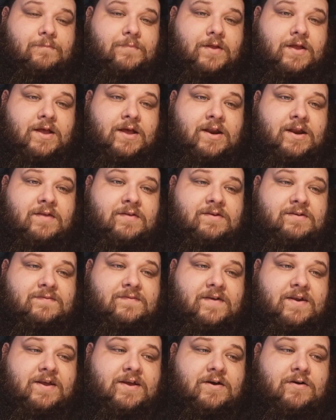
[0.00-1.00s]
and in this
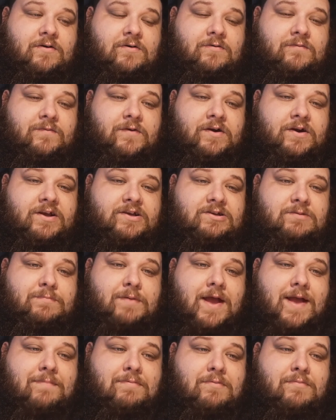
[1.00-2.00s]
video, there is a
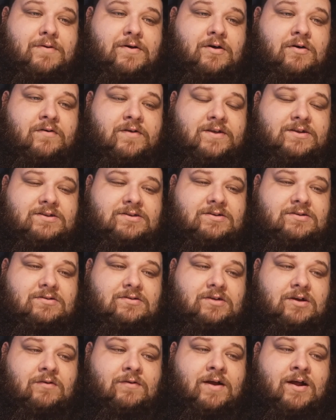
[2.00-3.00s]
paper mill
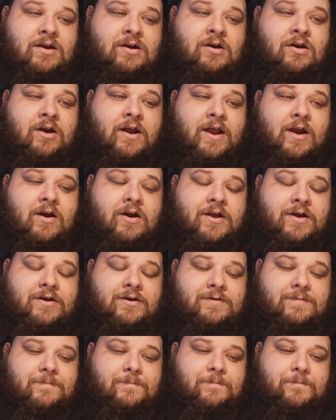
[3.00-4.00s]
that's around our area.